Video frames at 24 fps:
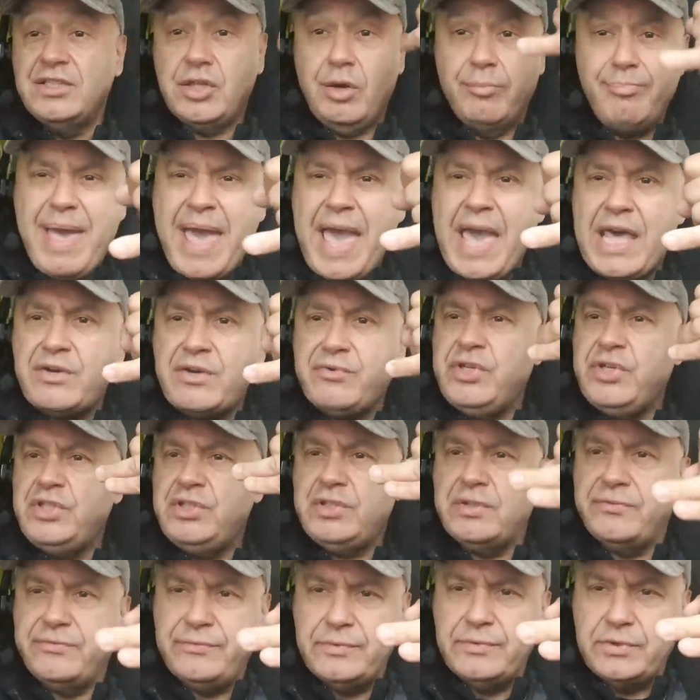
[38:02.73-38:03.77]
the batteries,
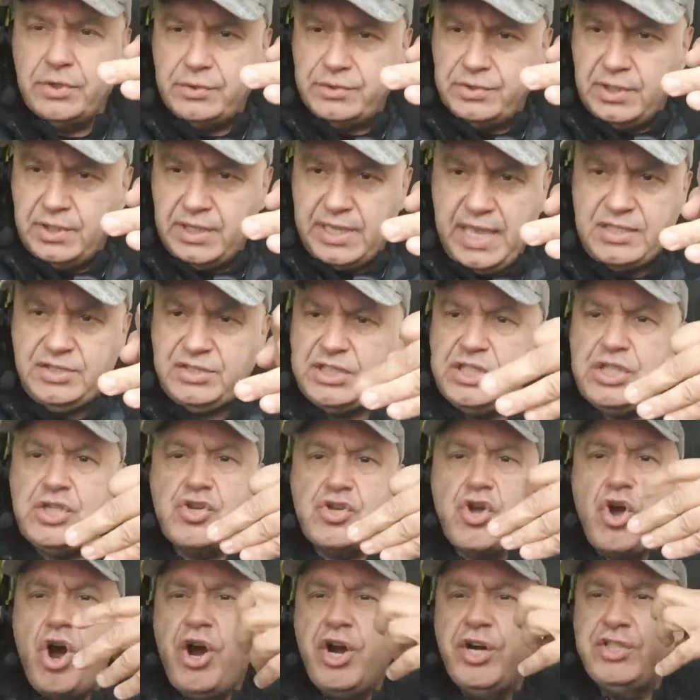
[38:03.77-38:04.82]
the SD
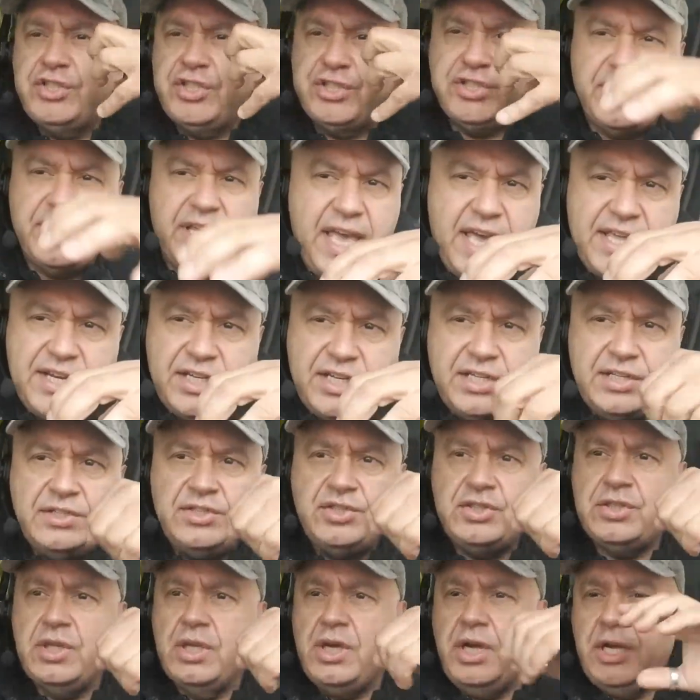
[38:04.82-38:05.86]
cards, the editing
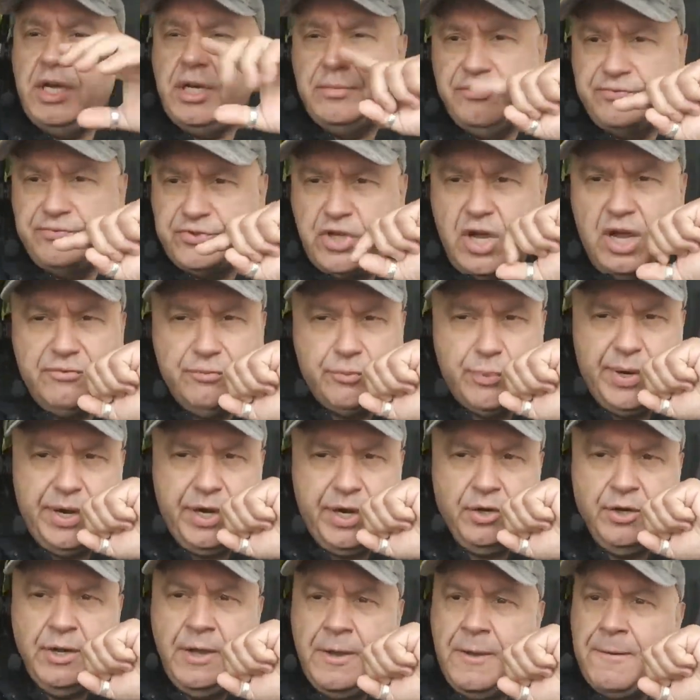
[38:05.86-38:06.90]

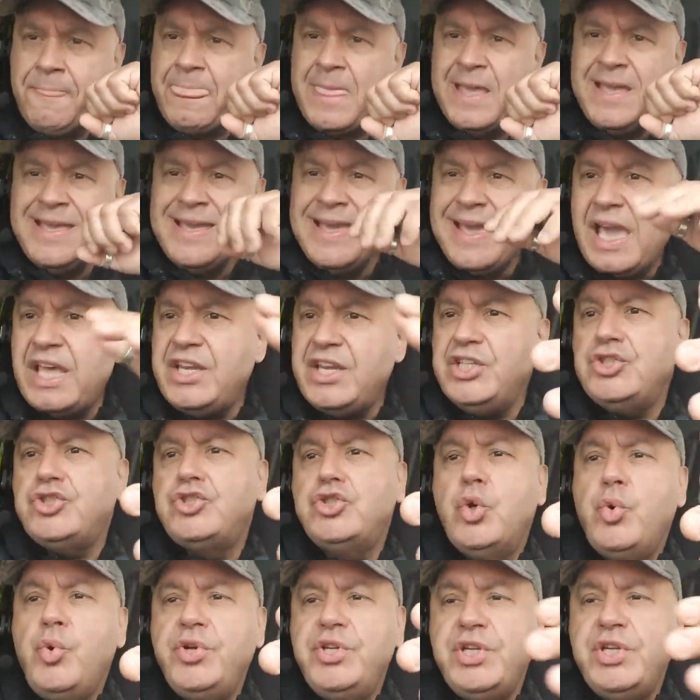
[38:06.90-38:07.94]
software. And he's
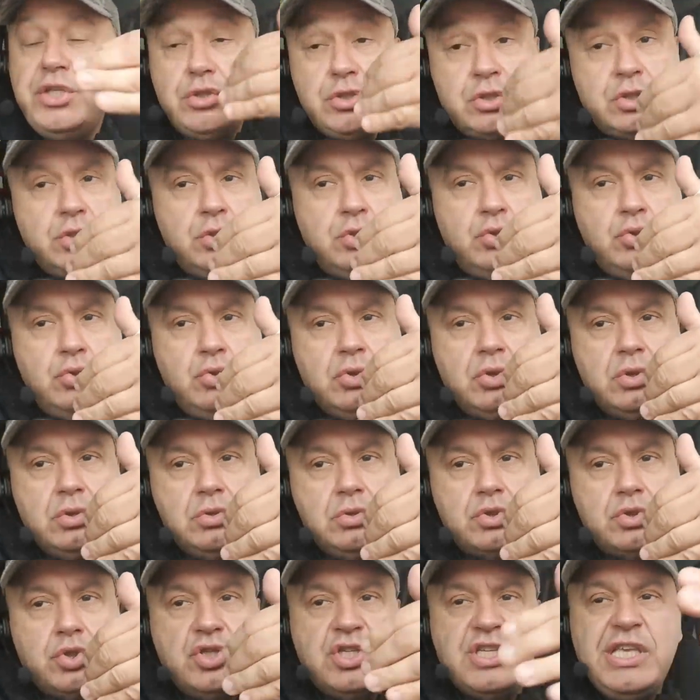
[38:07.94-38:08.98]
doing it to
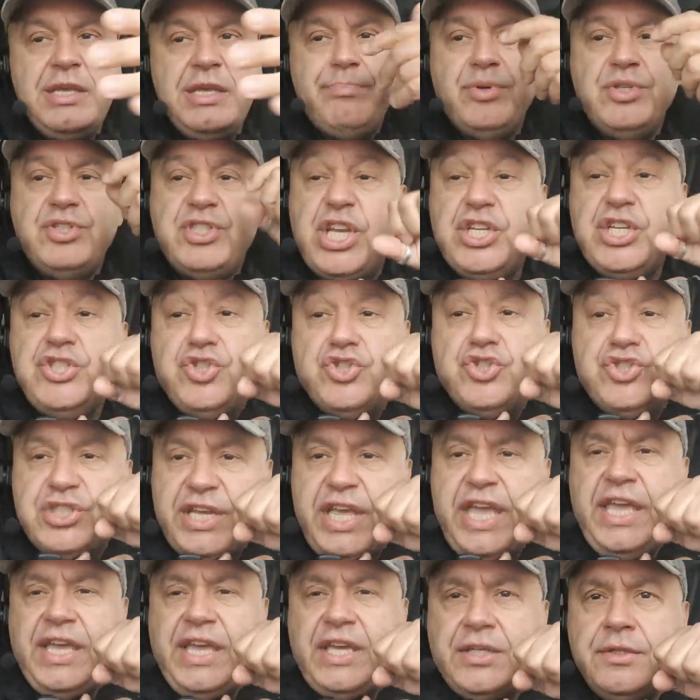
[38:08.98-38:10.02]
keep us
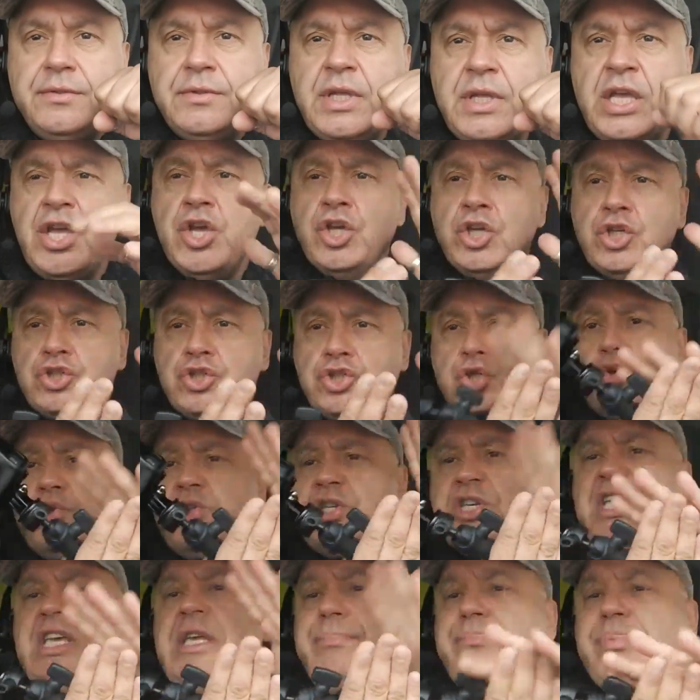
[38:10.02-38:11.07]
entertained, to
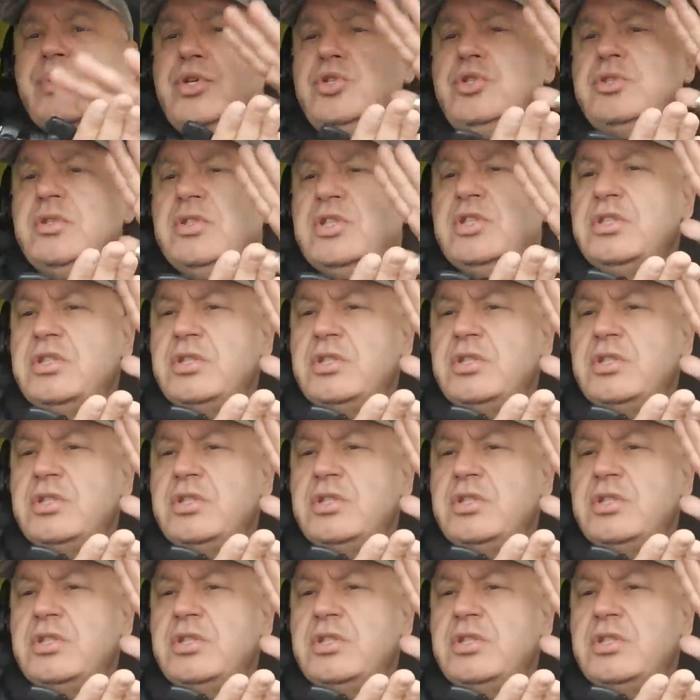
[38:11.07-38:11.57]
keep us